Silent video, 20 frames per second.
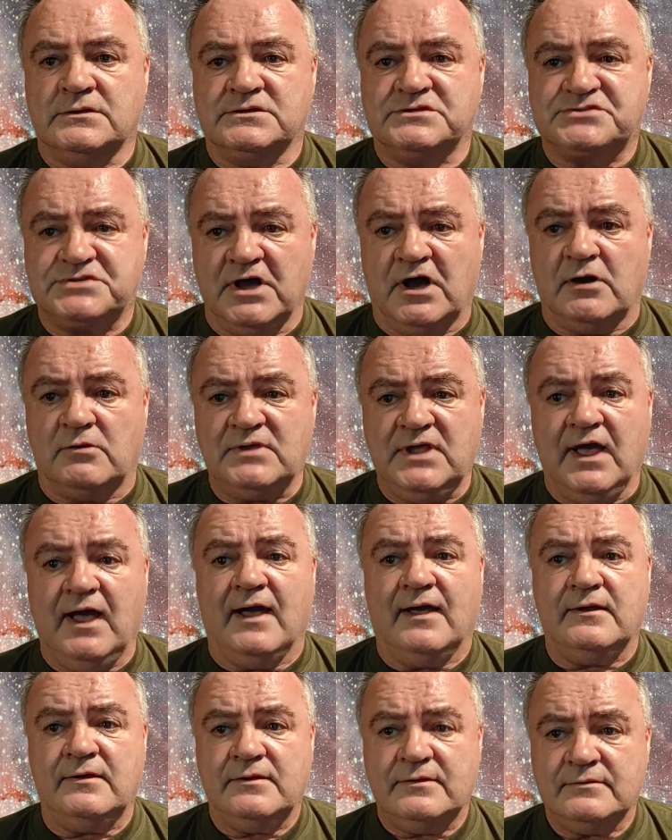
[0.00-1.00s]
So,
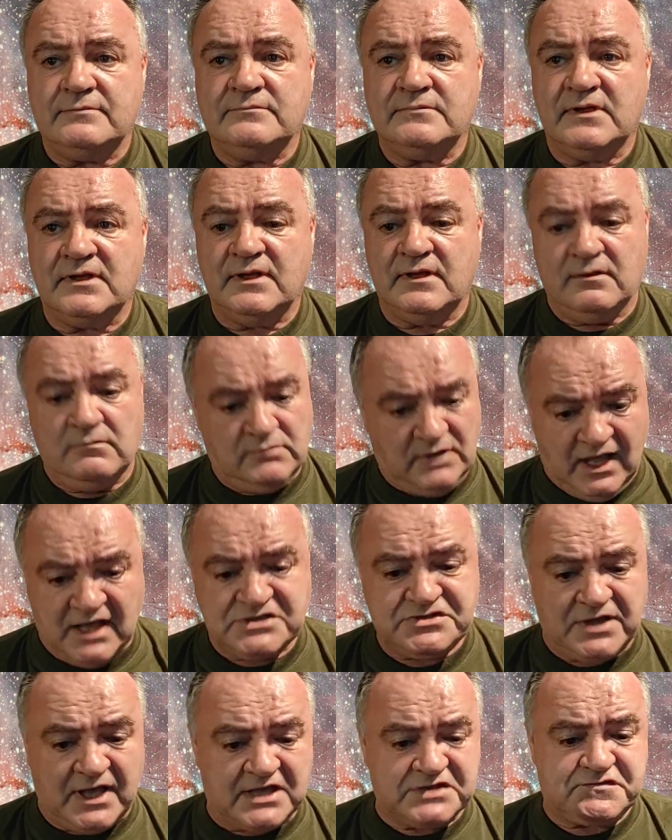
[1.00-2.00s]
yeah.
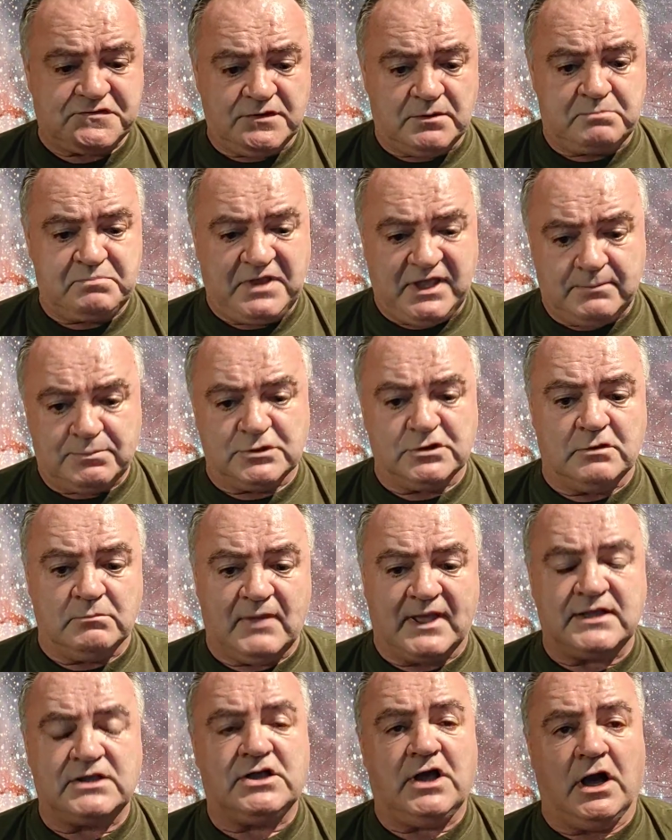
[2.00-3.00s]
As for people who
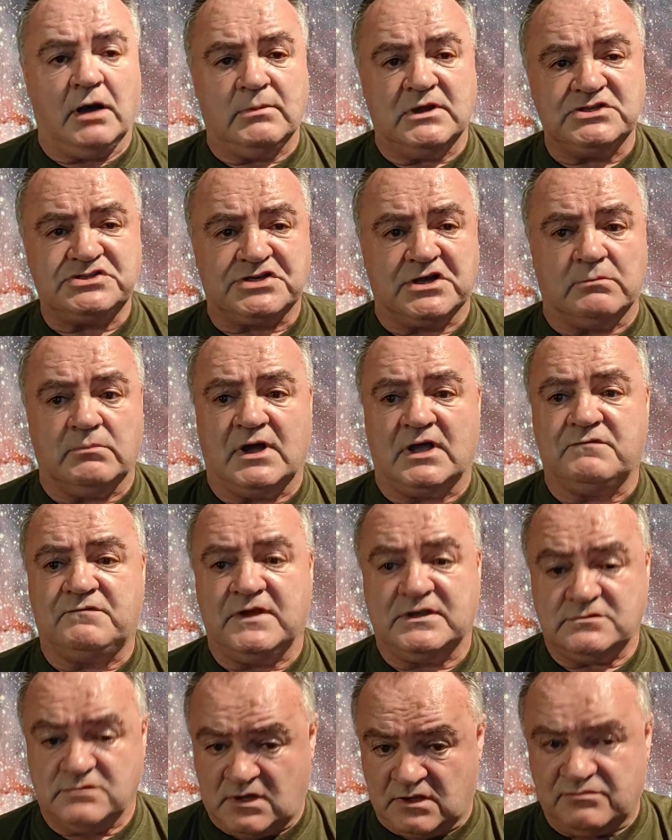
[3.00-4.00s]
made comments on my
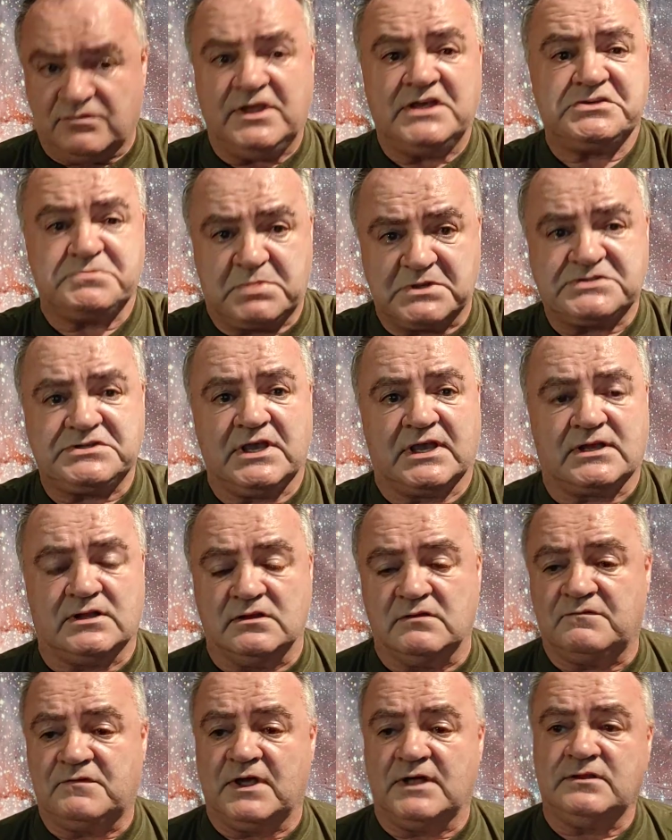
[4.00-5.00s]
video, on this
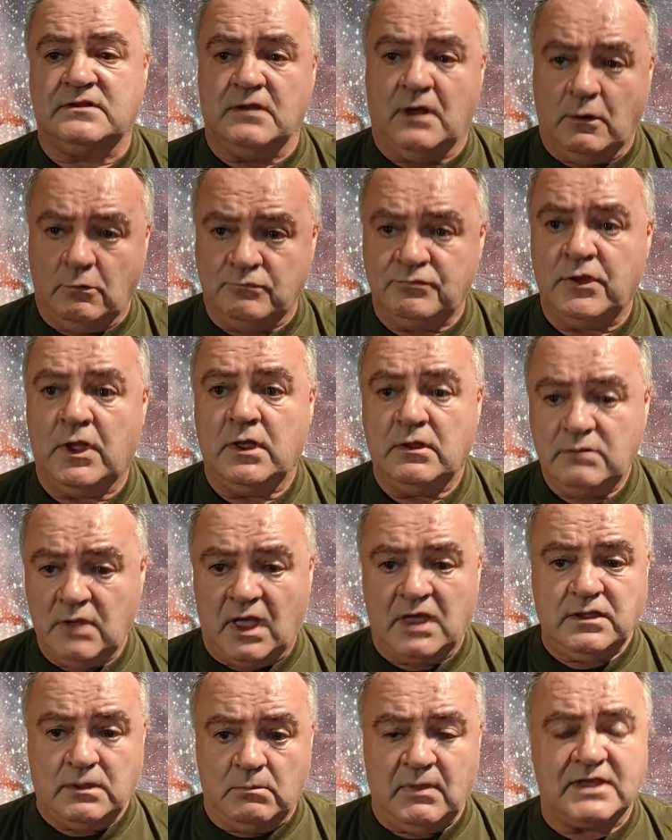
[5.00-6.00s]
particular video,
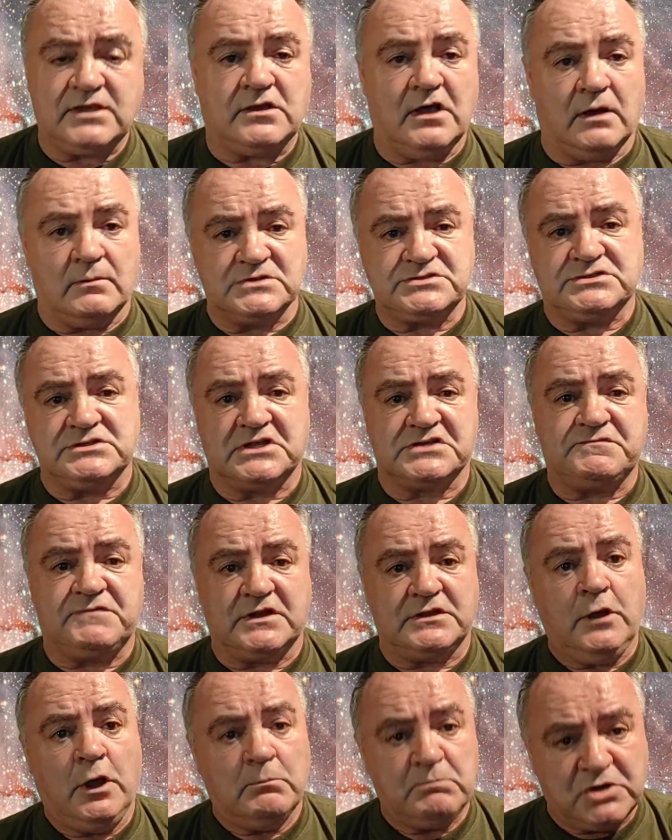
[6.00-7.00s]
yeah, you made comments on this
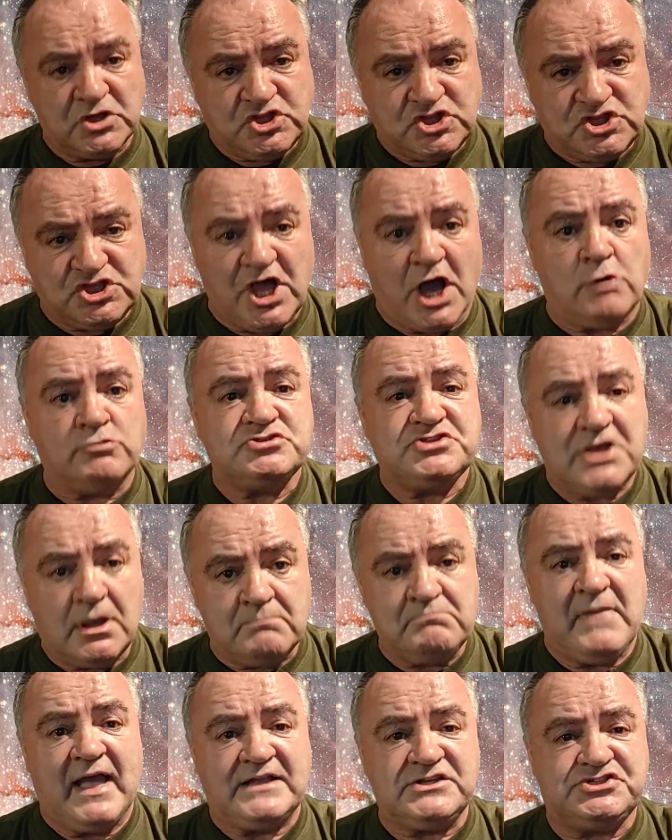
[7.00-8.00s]
video, but
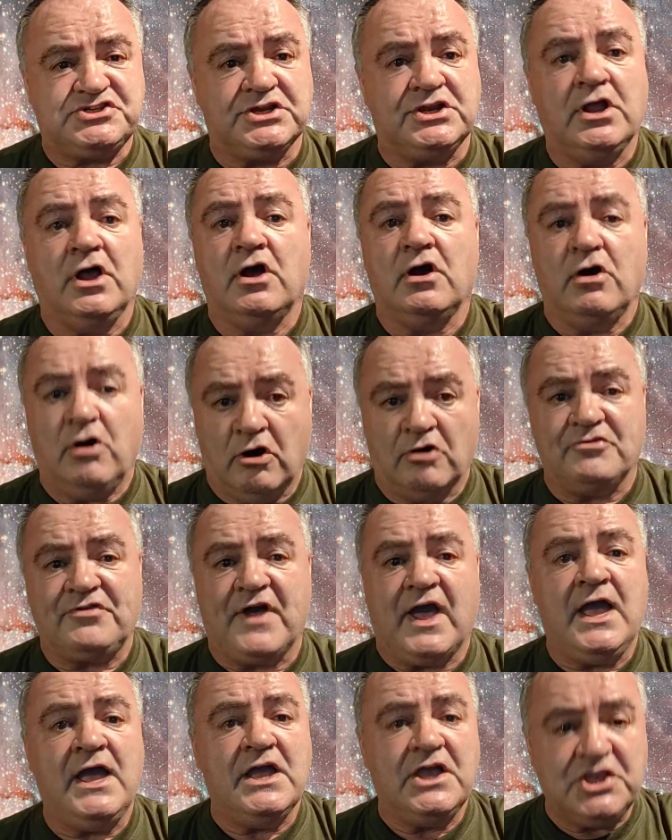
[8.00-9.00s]
don't mention
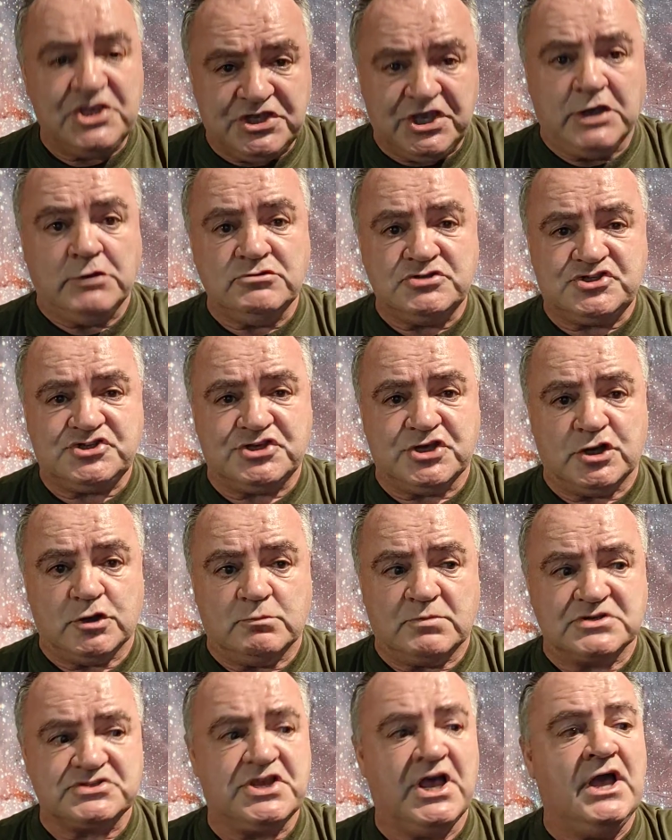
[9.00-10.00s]
other
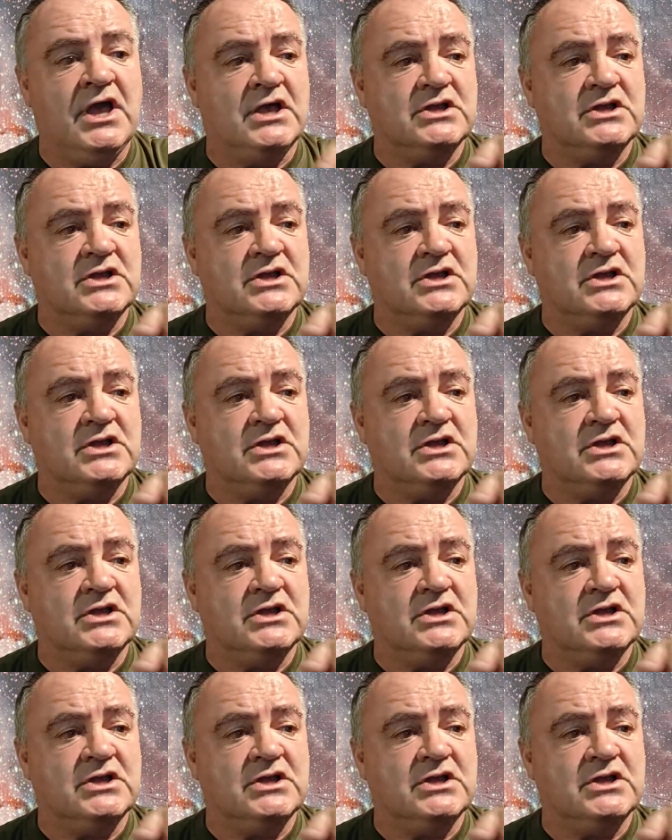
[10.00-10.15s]
YouTubers.